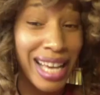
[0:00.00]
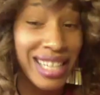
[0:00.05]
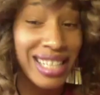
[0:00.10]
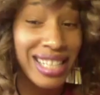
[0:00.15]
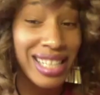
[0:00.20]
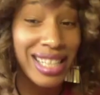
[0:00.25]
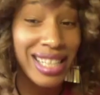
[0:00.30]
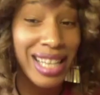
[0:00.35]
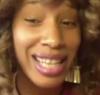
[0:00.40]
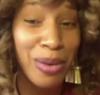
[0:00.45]
in
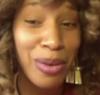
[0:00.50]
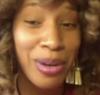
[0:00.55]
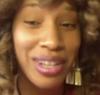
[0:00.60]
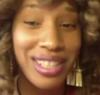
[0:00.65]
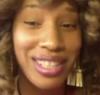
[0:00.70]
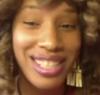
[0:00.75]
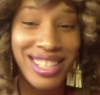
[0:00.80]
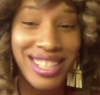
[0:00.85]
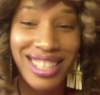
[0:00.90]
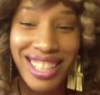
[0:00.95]
the bedroom.
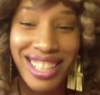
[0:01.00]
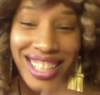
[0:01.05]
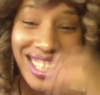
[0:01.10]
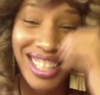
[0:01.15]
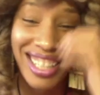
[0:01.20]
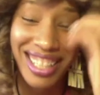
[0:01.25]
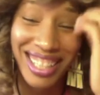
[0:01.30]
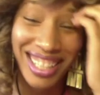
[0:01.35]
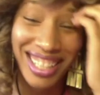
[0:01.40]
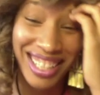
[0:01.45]

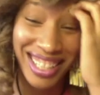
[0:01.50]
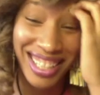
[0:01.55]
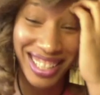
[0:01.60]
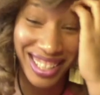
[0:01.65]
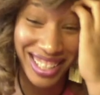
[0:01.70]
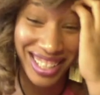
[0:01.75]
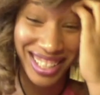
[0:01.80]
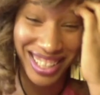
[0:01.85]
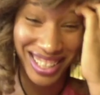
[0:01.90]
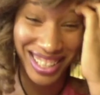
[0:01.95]

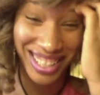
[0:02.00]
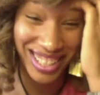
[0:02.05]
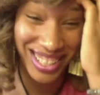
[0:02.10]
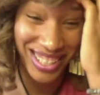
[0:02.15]
That's